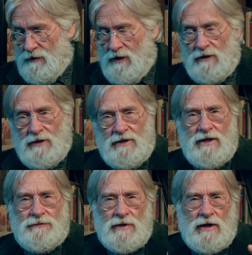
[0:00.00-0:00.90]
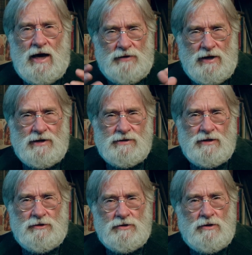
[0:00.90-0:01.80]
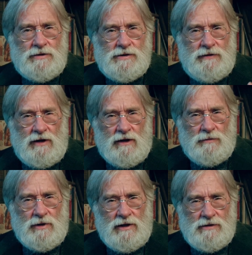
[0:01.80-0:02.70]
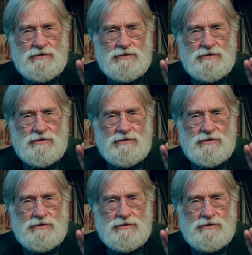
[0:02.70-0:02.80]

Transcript: yeah, and yet how they hang together. Notice that they harmonize.